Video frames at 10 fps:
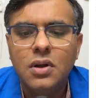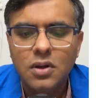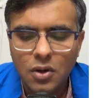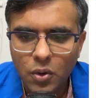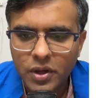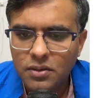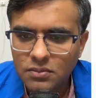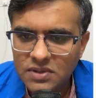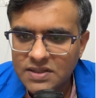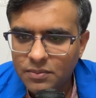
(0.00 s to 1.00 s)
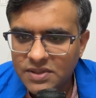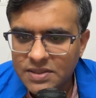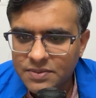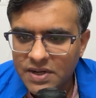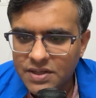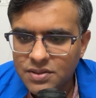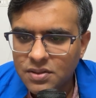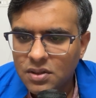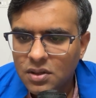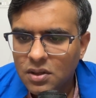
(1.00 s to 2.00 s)
Okay, the simple subtraction.
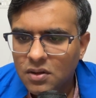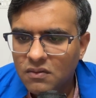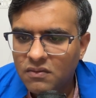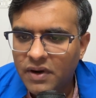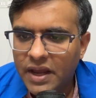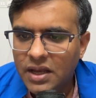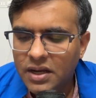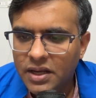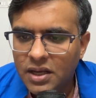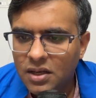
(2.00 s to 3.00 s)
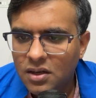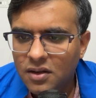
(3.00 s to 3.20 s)
y again